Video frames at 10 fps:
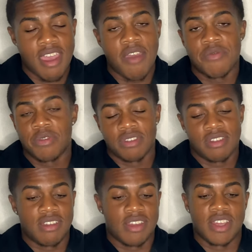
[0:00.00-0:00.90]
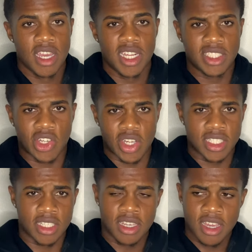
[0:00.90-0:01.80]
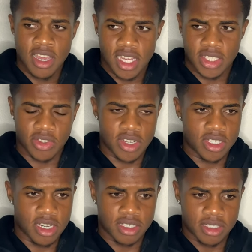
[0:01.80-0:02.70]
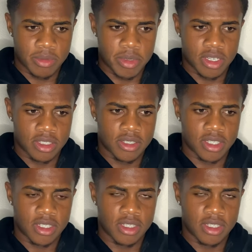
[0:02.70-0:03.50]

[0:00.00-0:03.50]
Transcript: Everyone. And it's crazy. It's crazy, honestly, because